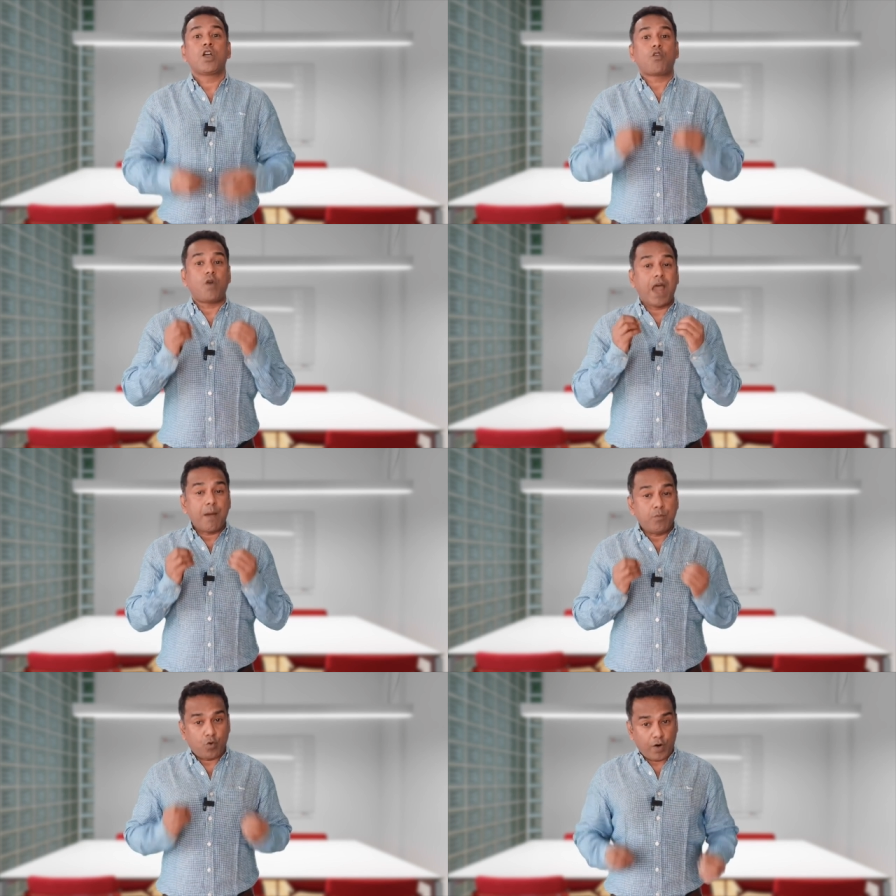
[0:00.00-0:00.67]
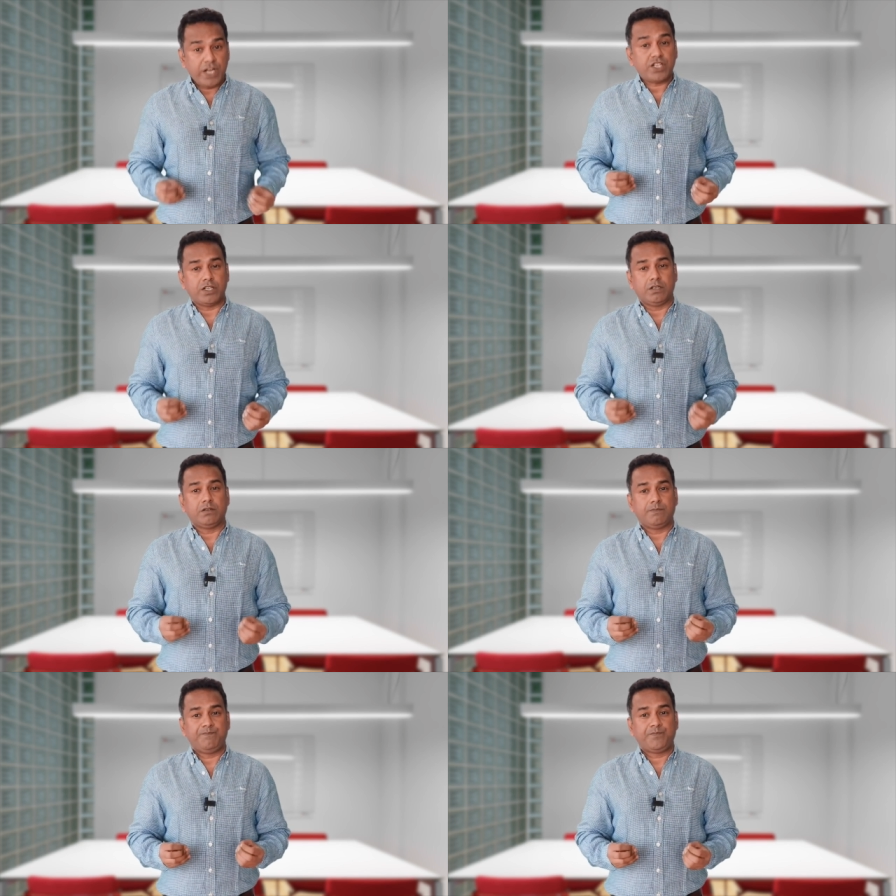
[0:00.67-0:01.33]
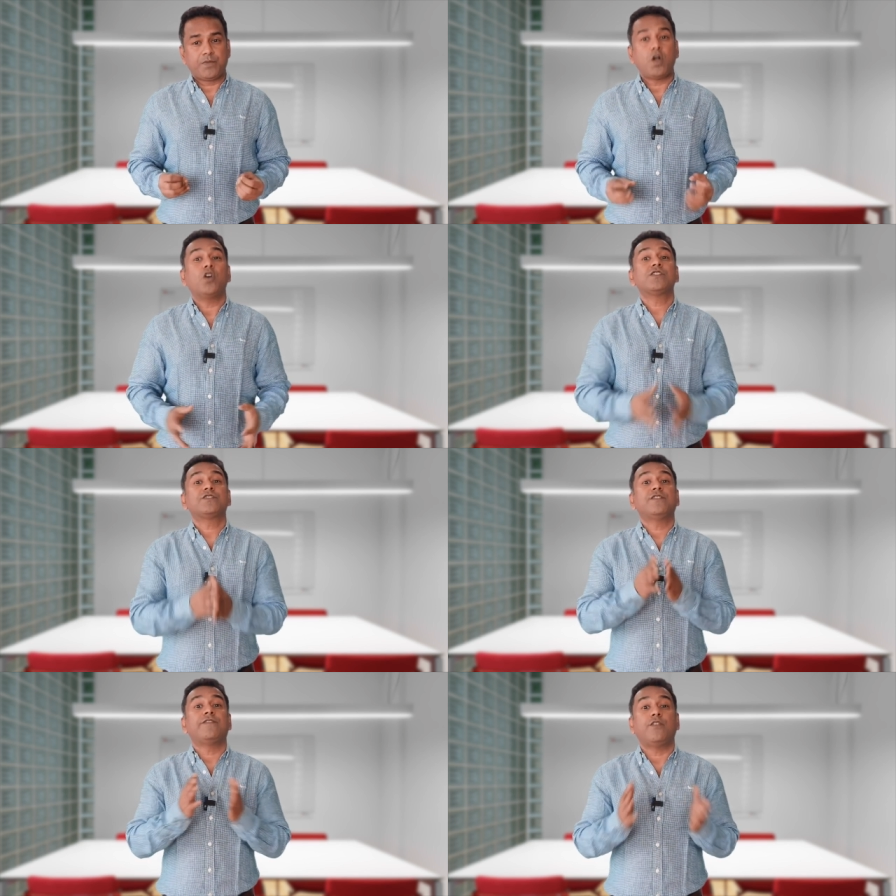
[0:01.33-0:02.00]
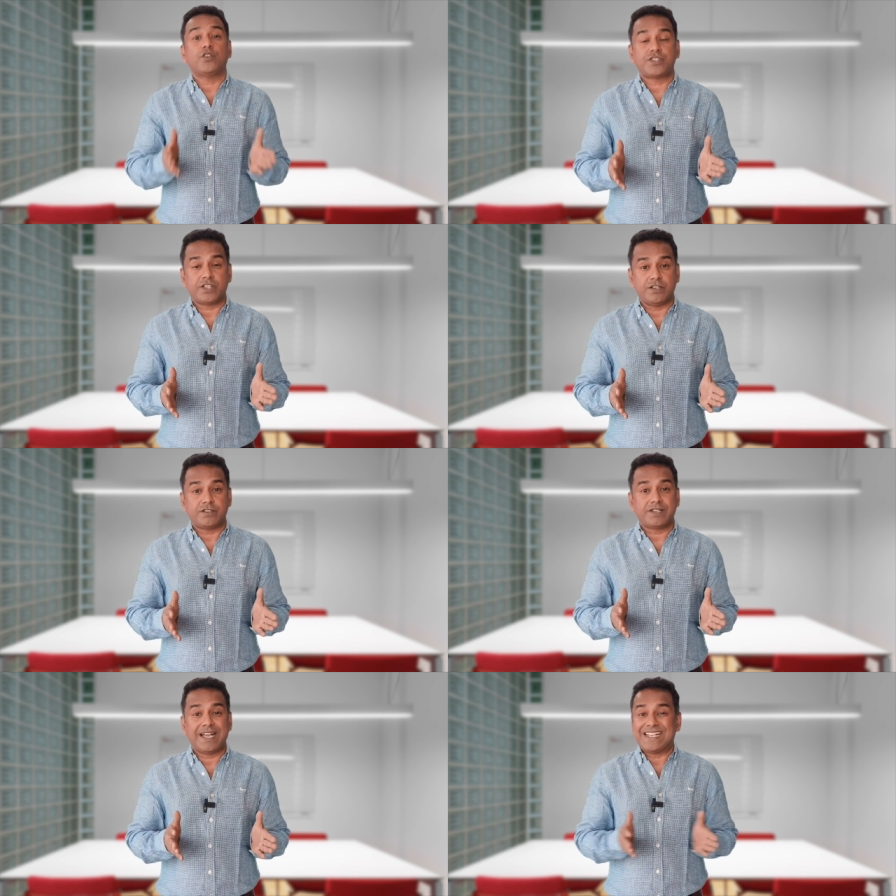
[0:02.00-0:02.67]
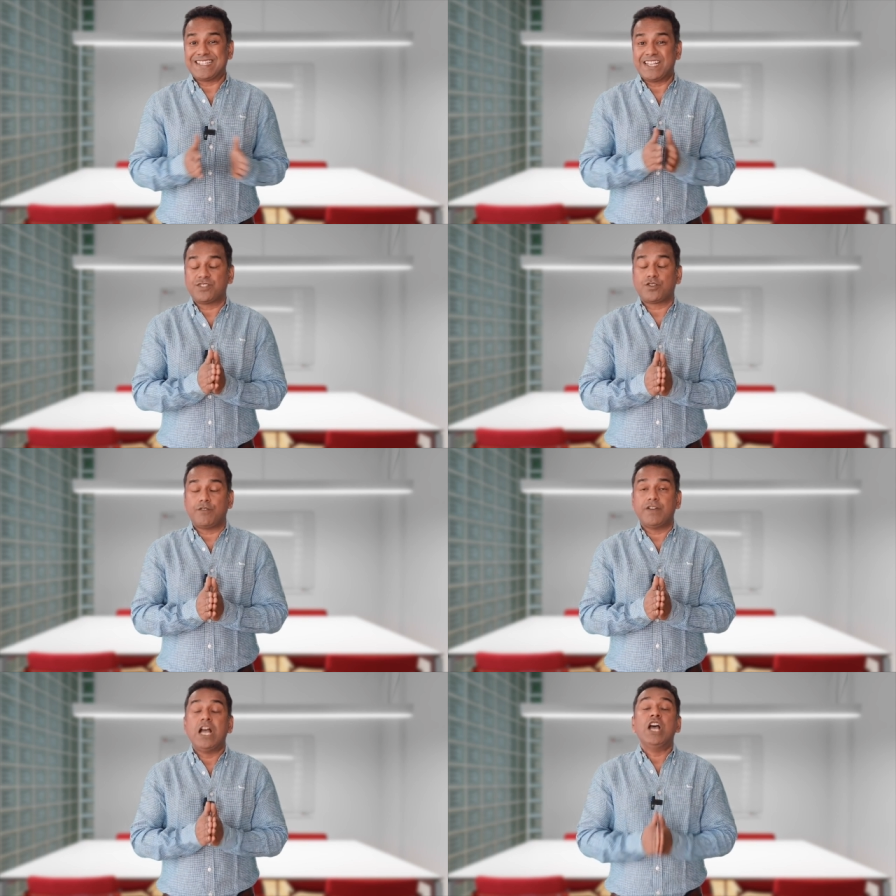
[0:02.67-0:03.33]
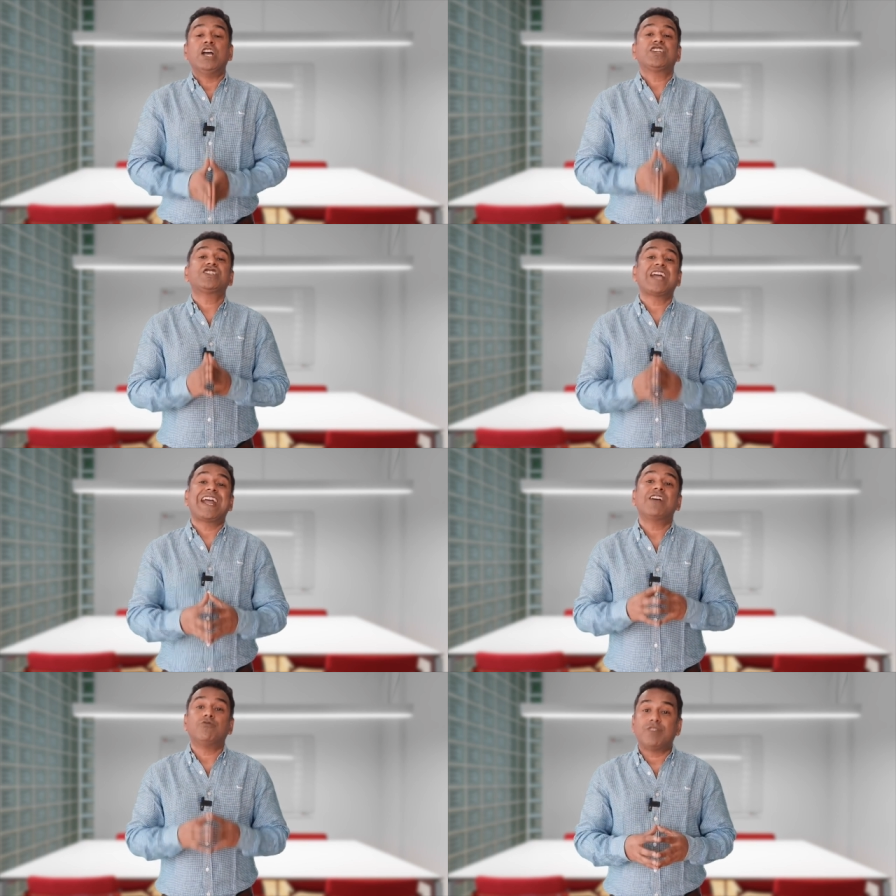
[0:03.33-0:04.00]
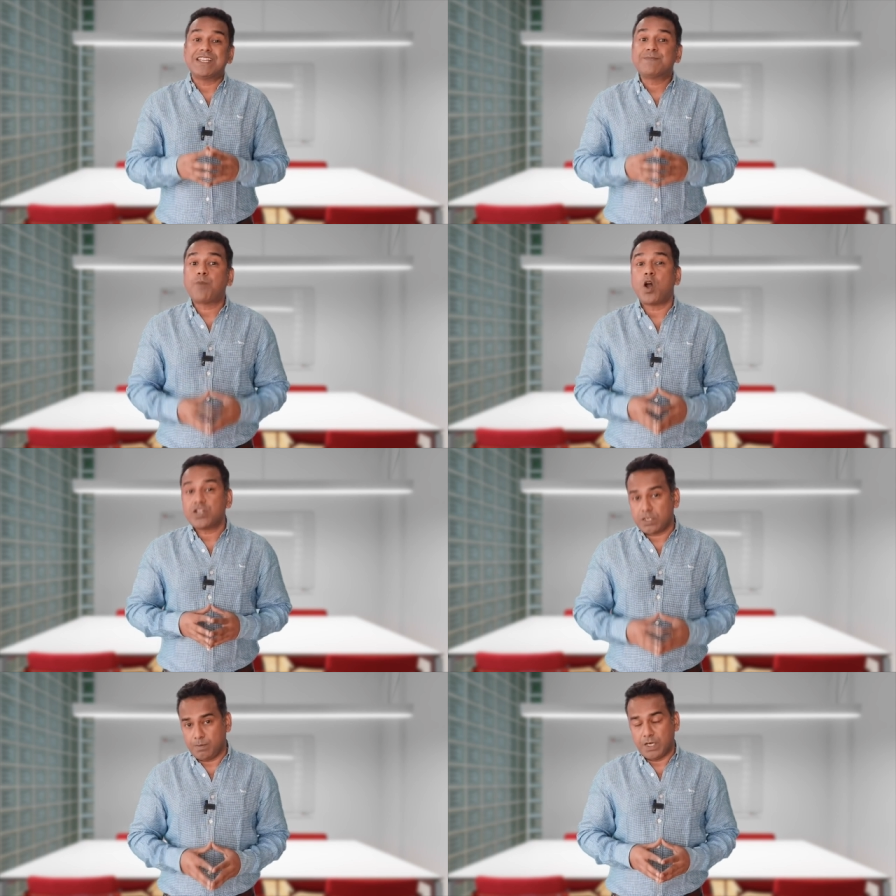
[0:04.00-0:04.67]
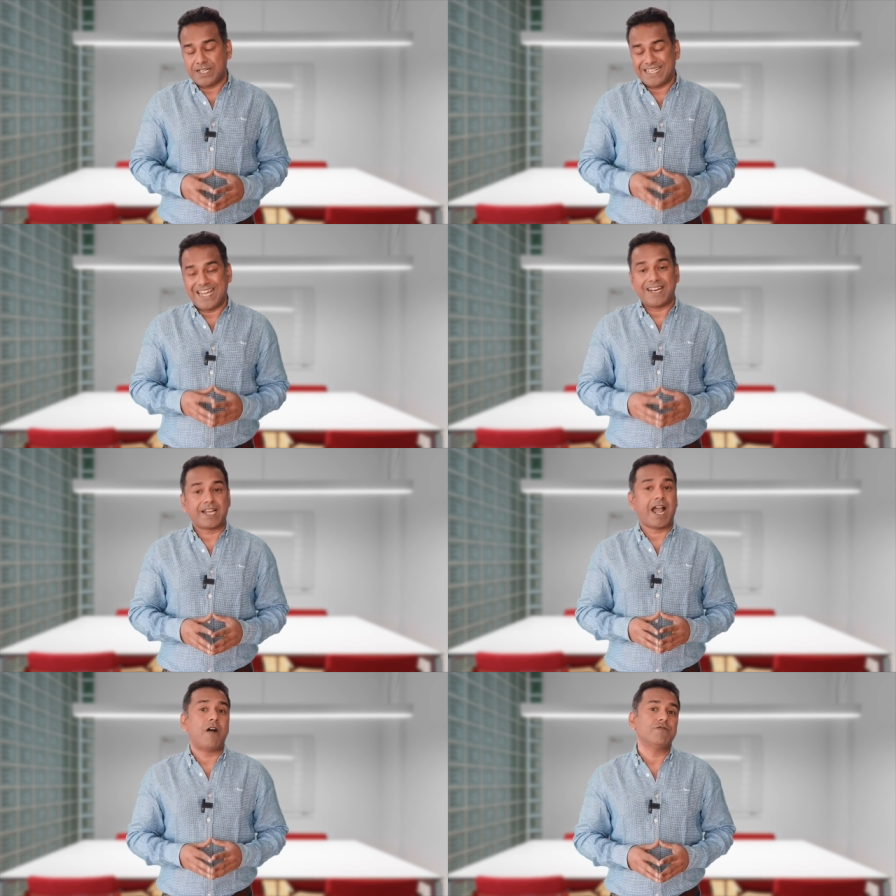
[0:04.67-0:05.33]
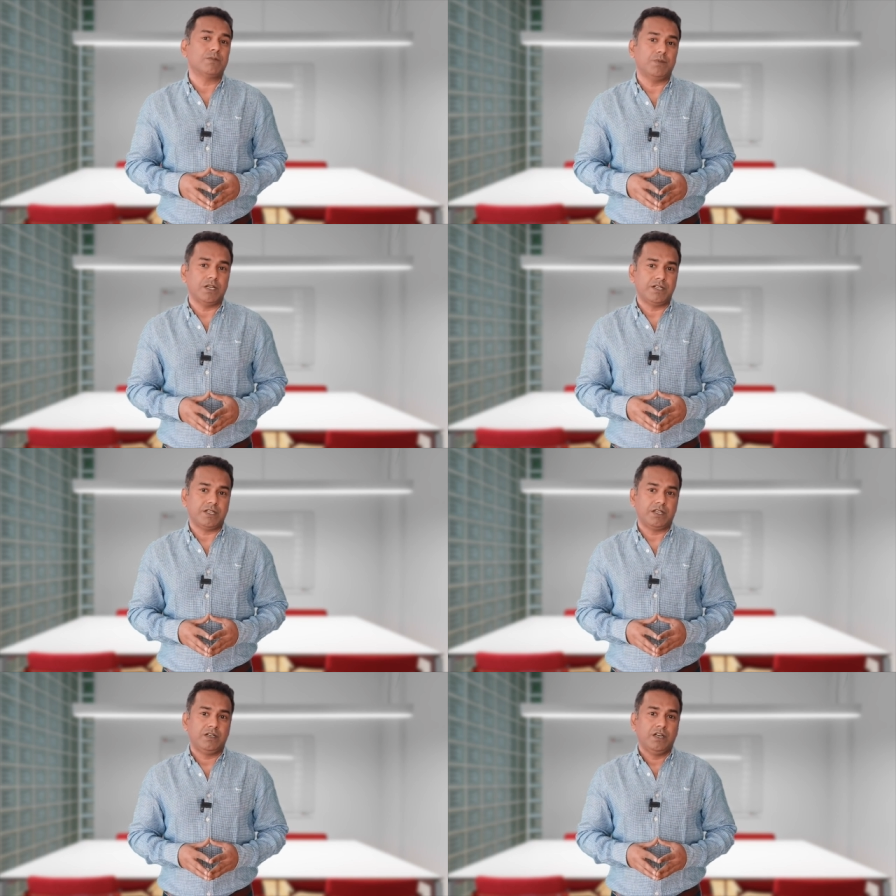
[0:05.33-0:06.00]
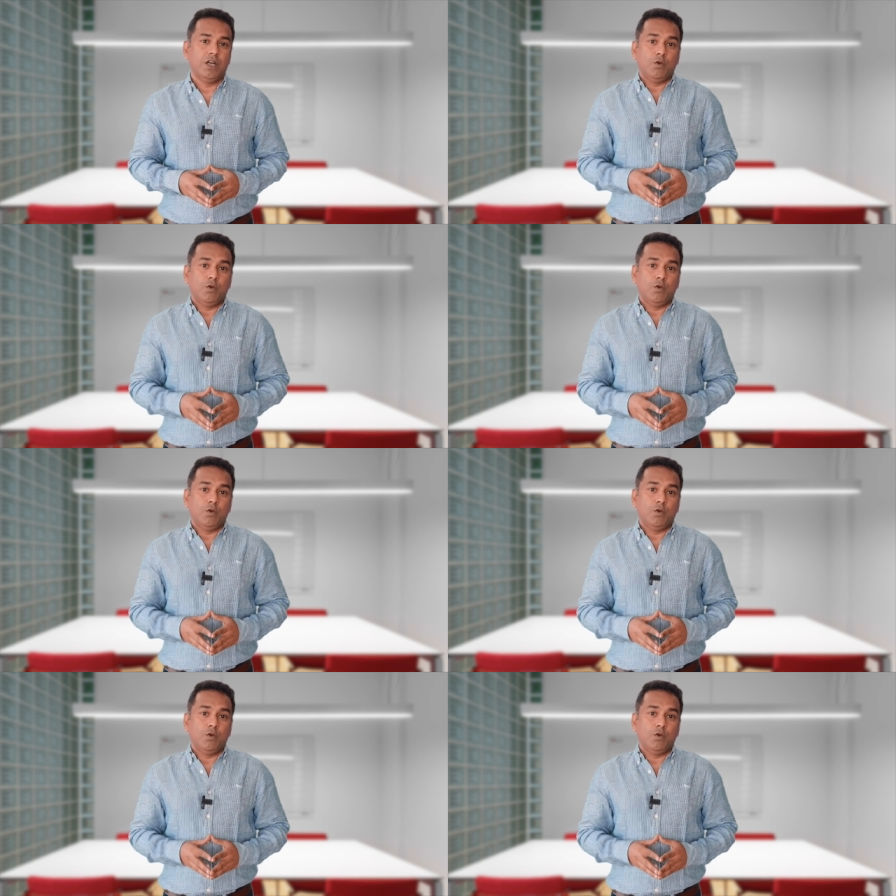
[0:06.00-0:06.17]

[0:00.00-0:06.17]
Collaboration also fosters a sense of shared responsibility and accountability,